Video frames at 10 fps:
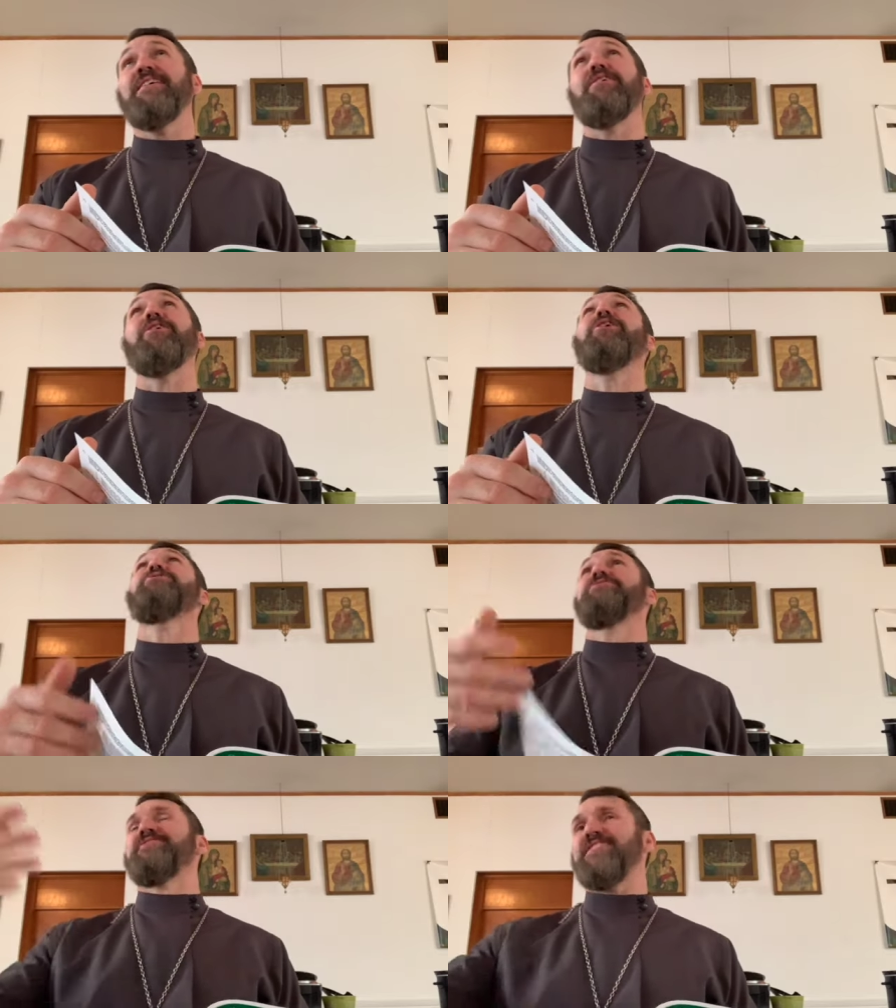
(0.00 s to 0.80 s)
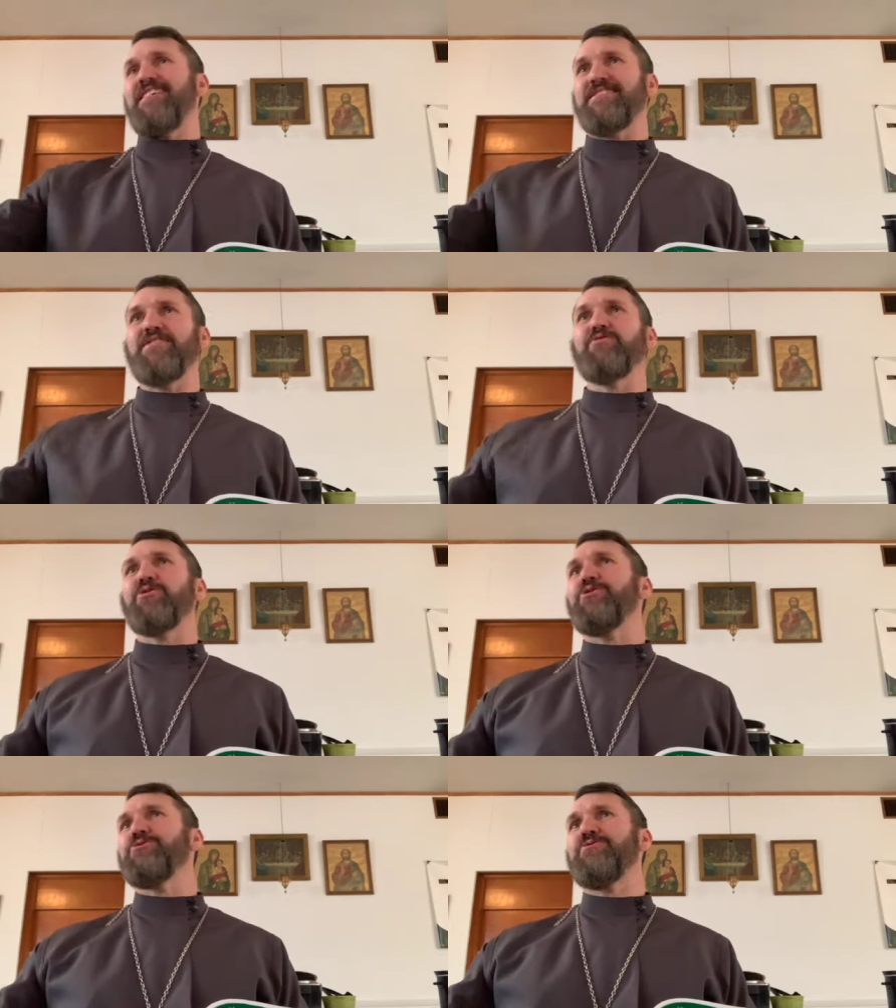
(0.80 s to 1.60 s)
all the saints, even
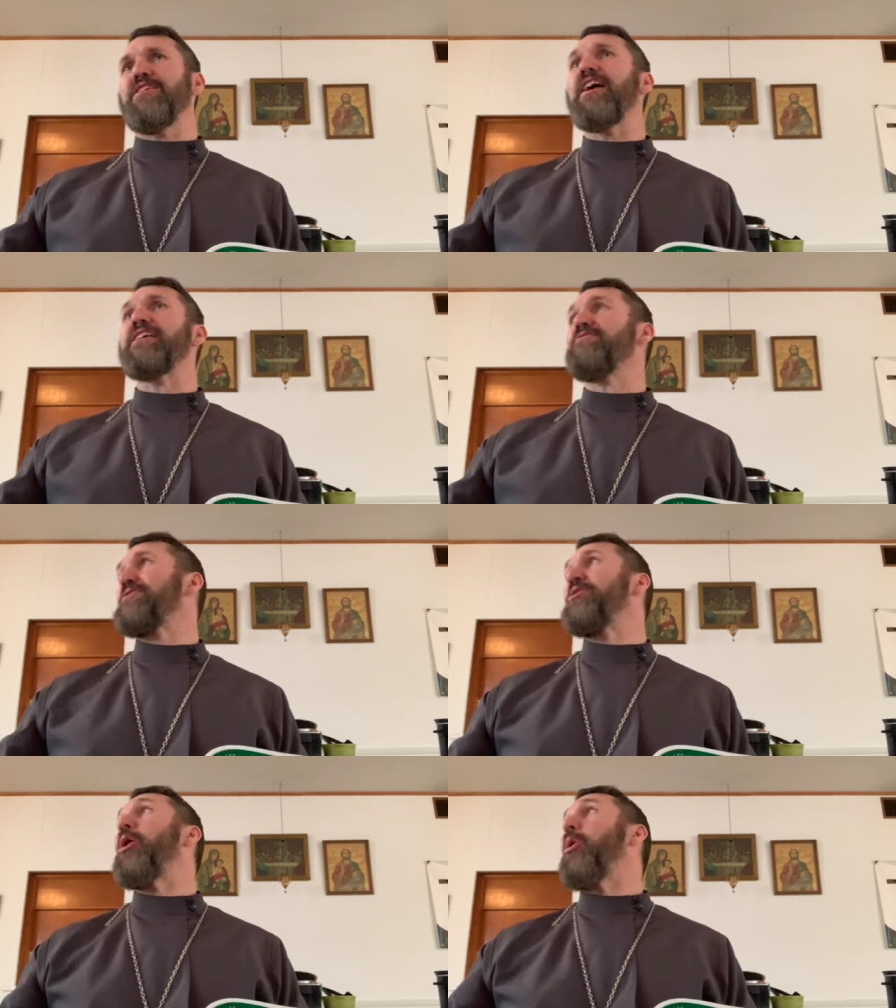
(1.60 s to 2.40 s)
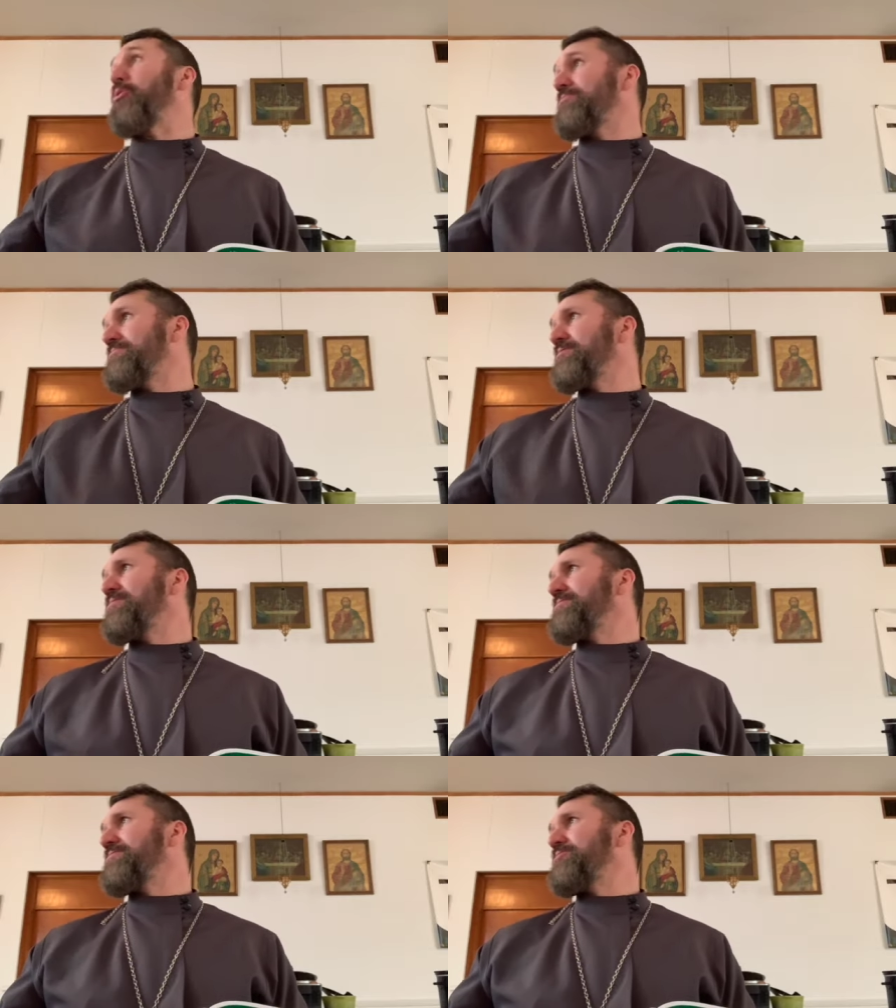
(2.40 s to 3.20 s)
those who are not even known
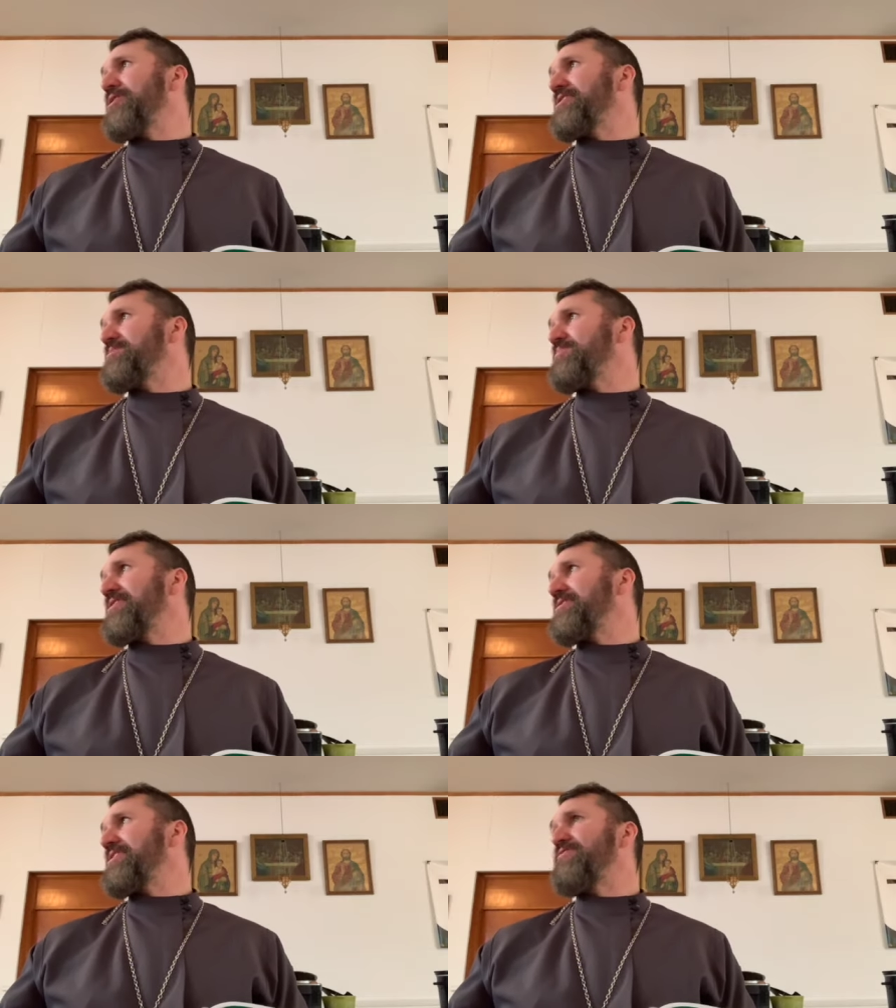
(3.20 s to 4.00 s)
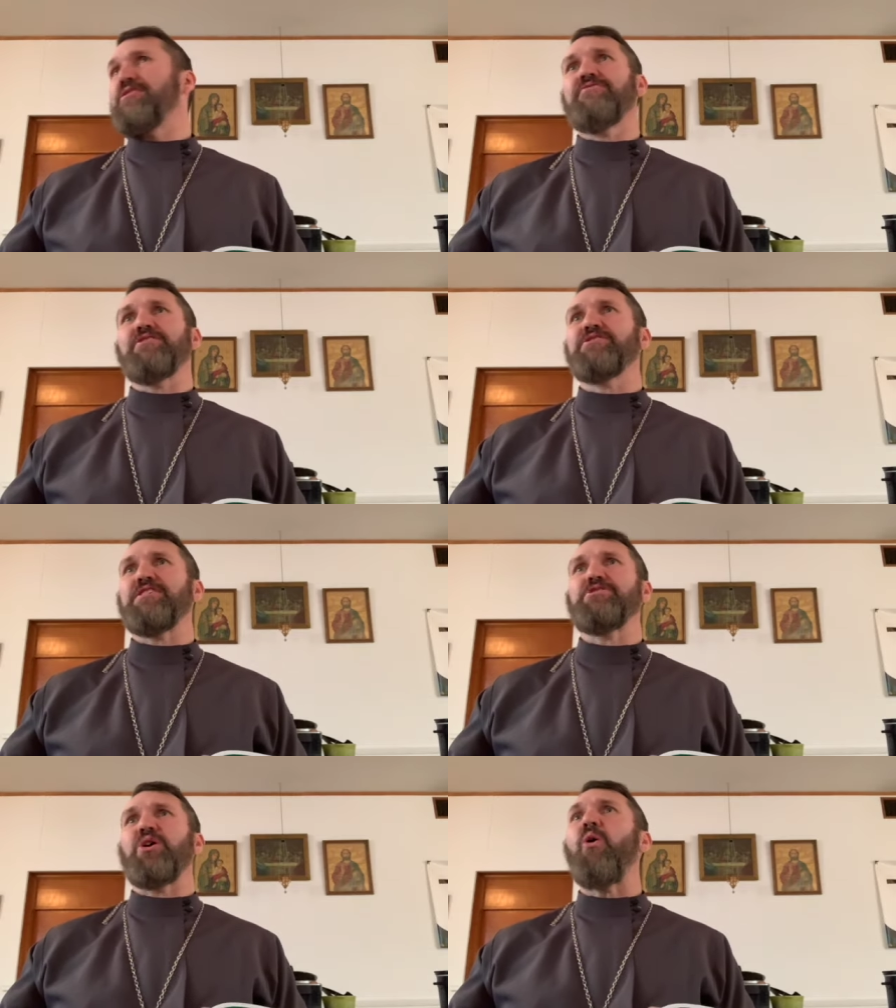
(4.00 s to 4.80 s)
to, to us because they've lived a,
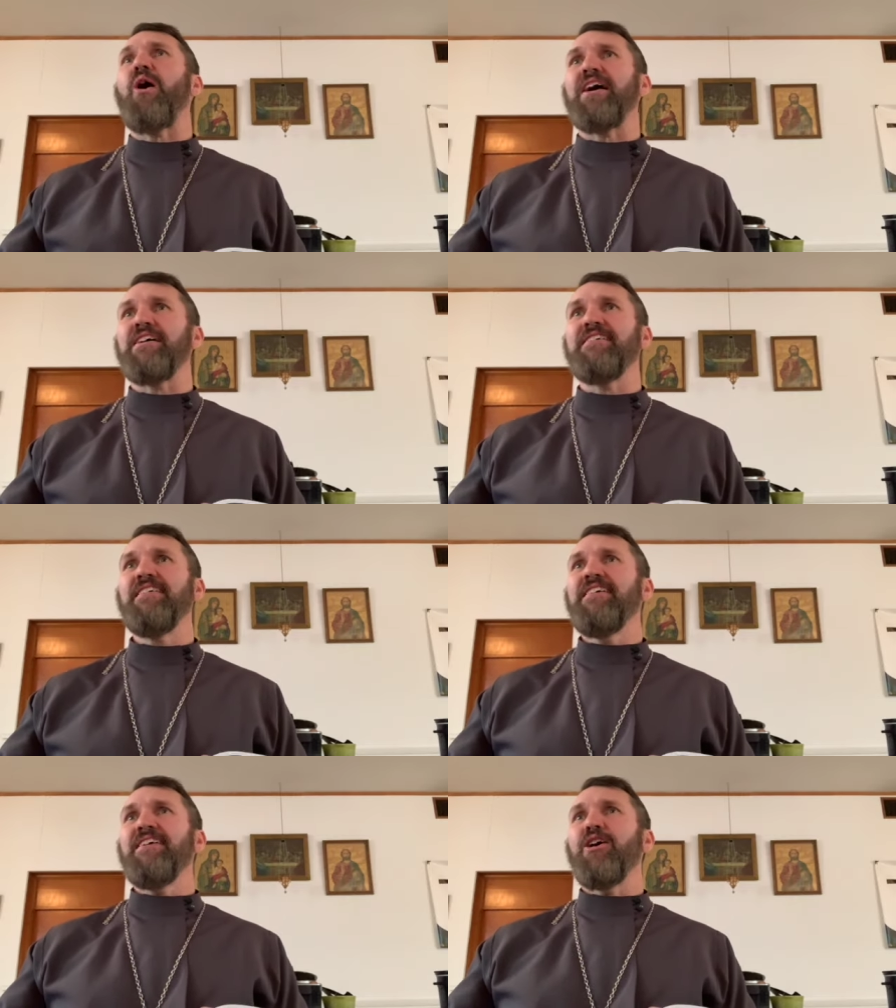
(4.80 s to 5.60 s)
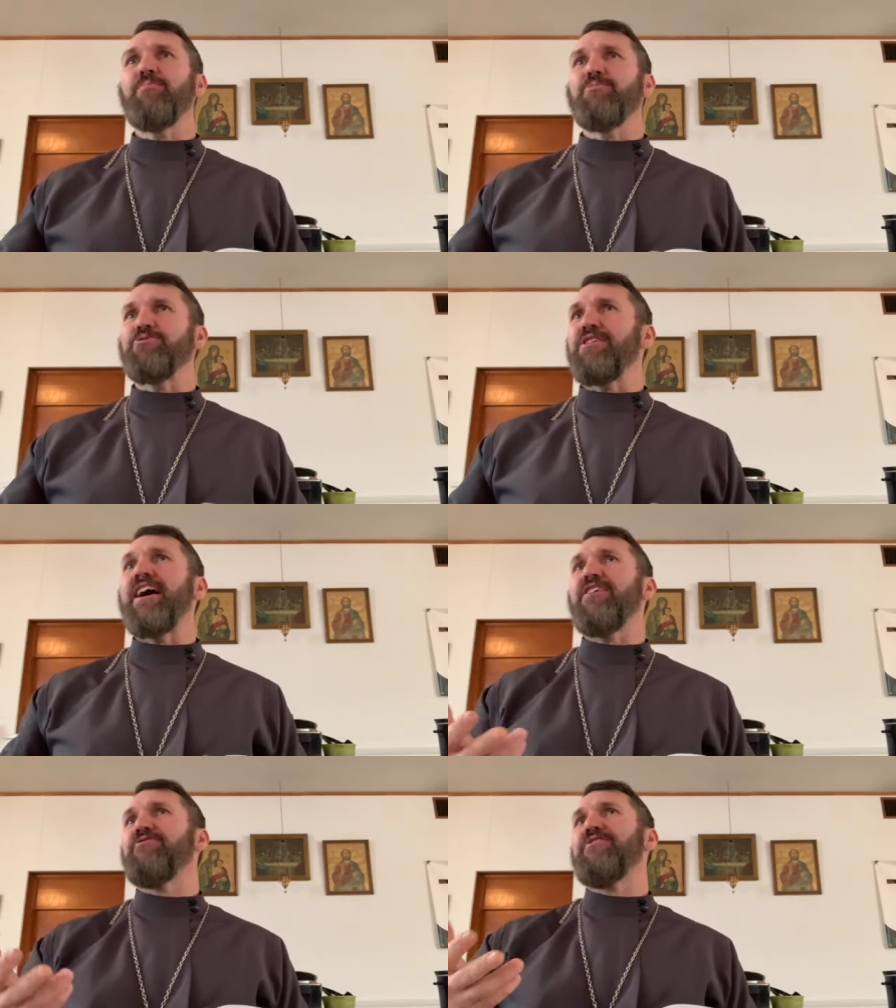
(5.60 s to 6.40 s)
such a quiet, humble
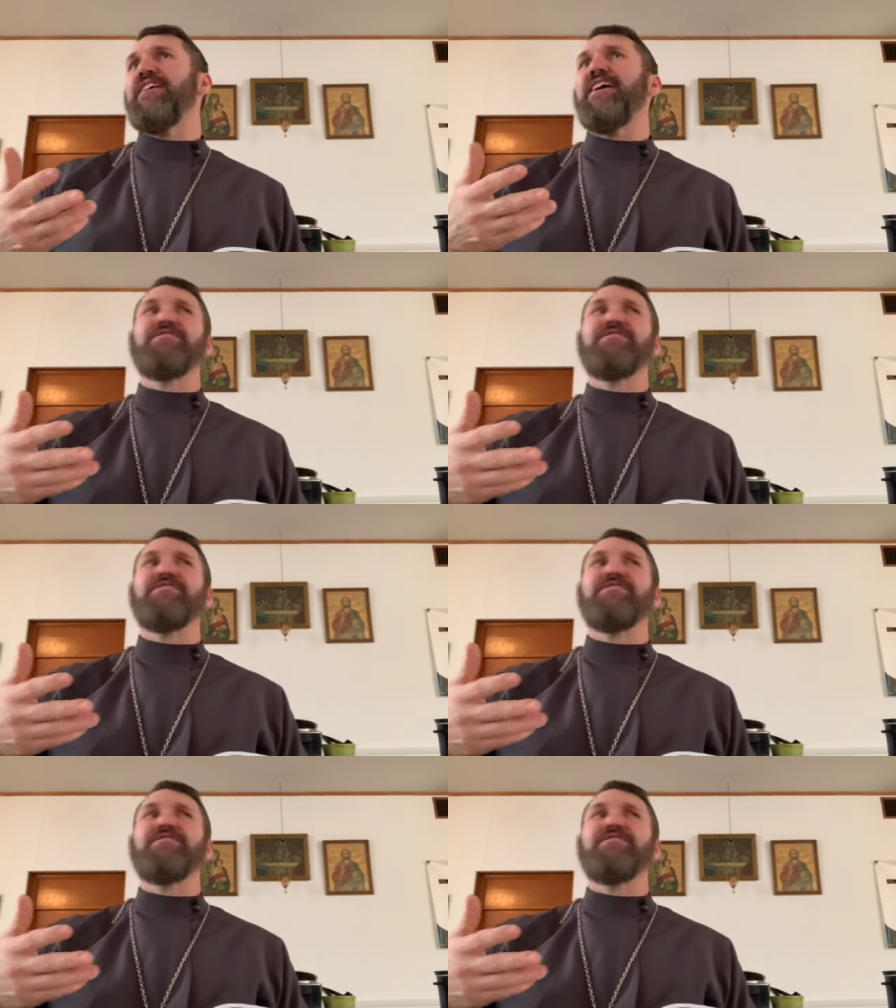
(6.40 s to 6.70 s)
life out